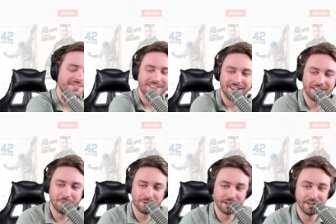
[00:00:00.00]
He
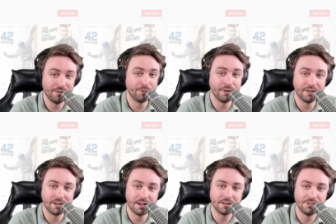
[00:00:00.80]
keeps he's freaking
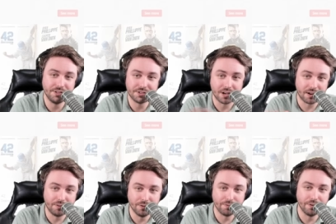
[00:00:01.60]
out because he's talking to
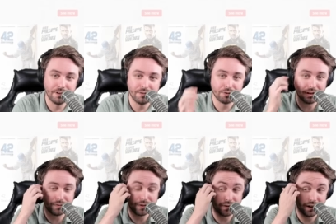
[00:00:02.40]
a friend trying to
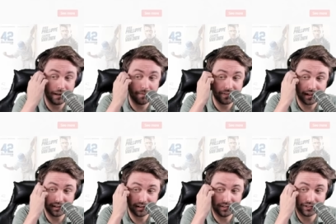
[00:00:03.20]
figure out how to
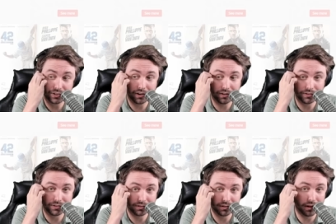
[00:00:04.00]
get these
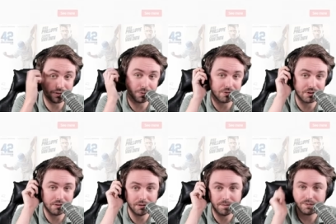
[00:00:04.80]
cards uh, switched
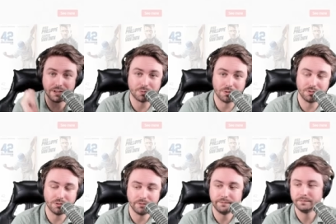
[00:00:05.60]
over. That's what he's
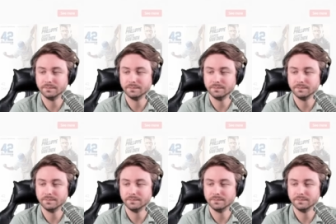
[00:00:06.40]
doing.